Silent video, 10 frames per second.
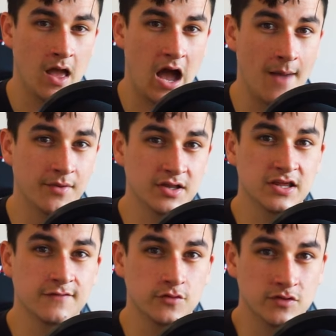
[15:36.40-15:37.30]
I'm going to
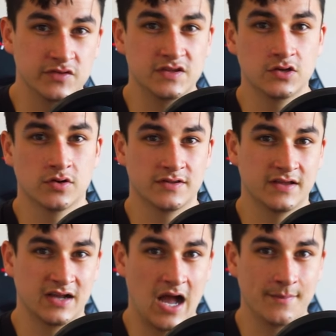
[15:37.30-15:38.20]
give you the secrets
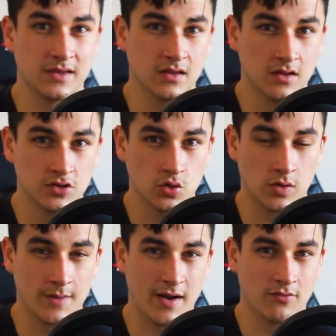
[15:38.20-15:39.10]
that got me to
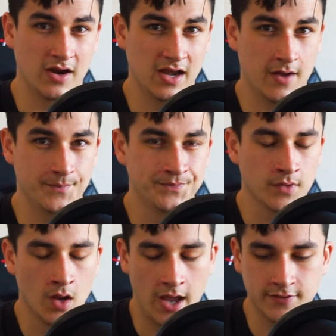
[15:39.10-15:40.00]
where I'm at right now.
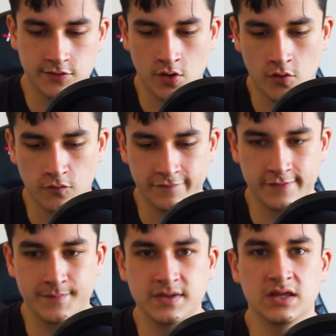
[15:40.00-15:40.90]
And so
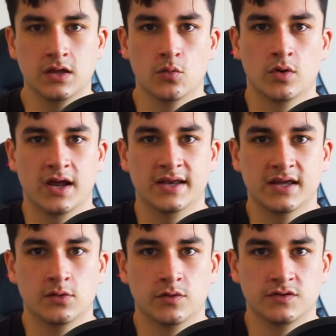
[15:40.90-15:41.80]
for me, what I
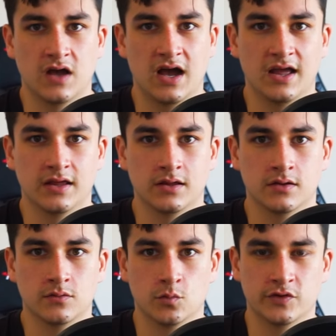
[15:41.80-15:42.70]
did was I
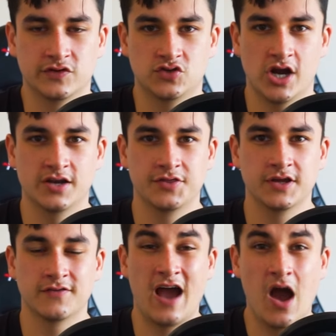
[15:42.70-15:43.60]
was trying to
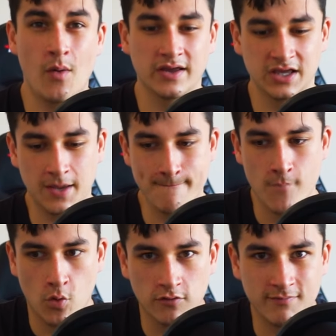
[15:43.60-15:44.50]
think of how I could get
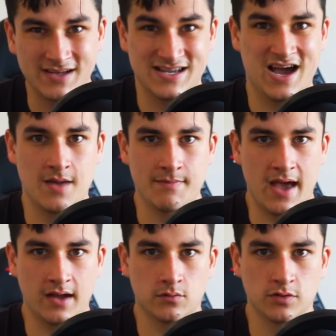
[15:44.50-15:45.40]
more of my time
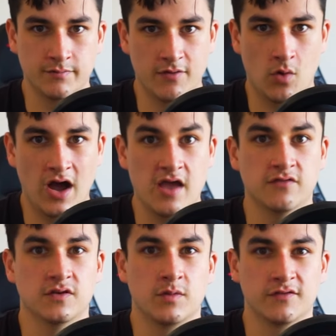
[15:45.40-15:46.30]
back with my
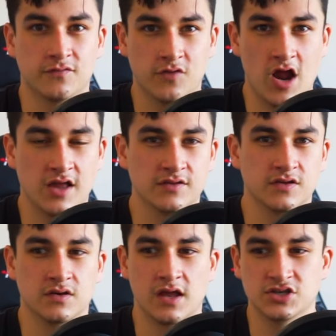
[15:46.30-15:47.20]
wife and my friends
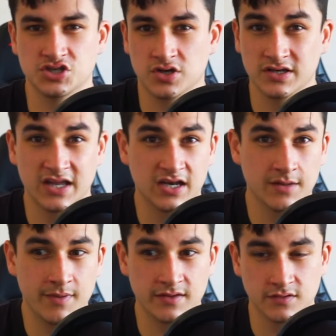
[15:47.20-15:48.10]
and just on a day-to-day
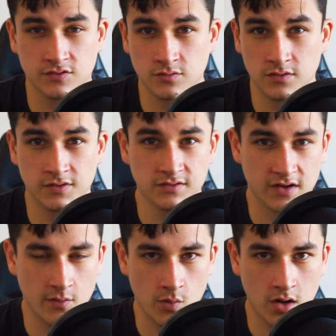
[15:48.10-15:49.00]
basis doing the things that
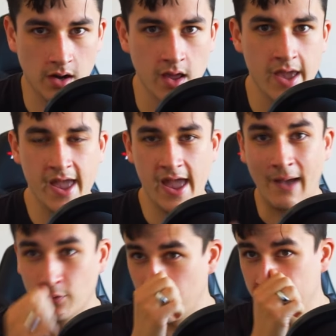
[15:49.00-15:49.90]
I want.
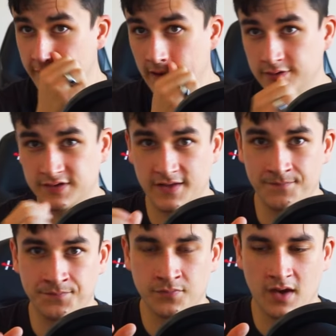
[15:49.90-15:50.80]
And what I found is
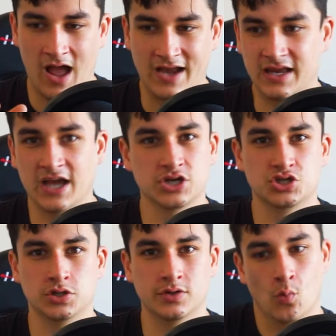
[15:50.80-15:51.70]
that I can
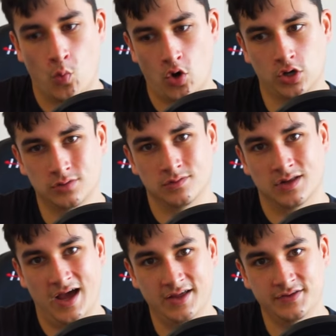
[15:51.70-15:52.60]
actually work
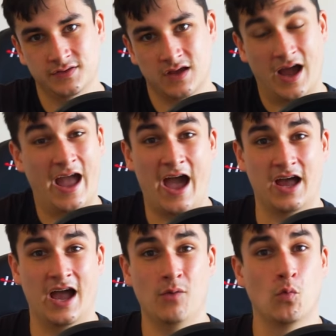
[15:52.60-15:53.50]
less.
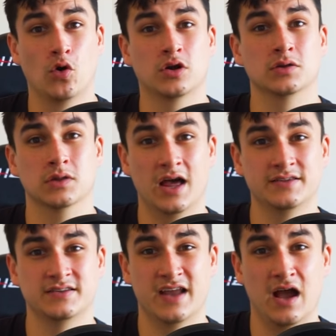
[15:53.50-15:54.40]
I work
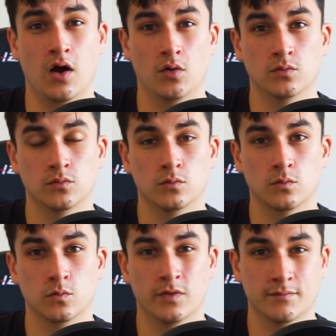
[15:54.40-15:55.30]
less now
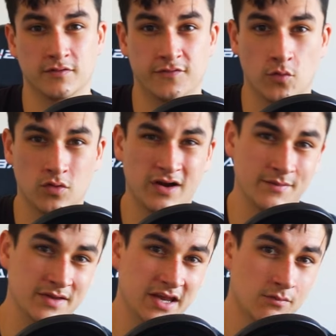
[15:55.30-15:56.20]
than before, and
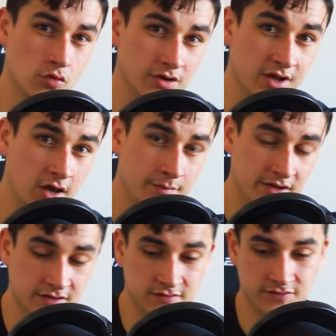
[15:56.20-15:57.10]
I'm getting more done
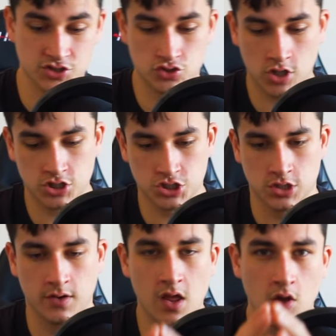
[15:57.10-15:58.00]
because of the
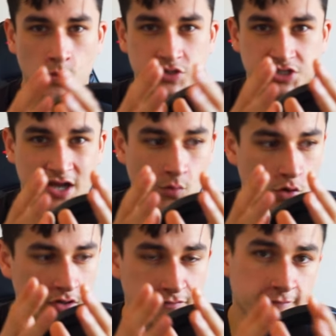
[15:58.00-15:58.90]
structure, which is I
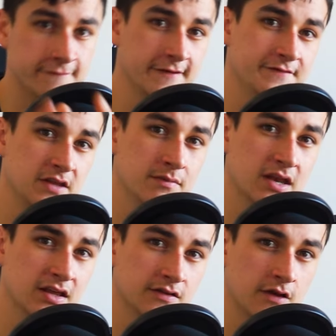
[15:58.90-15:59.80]
work for 50
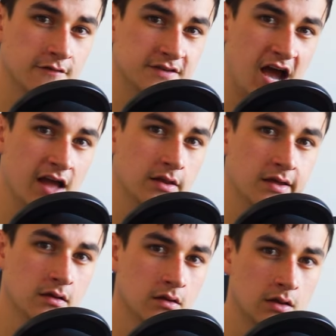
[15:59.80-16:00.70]
minutes of dialing,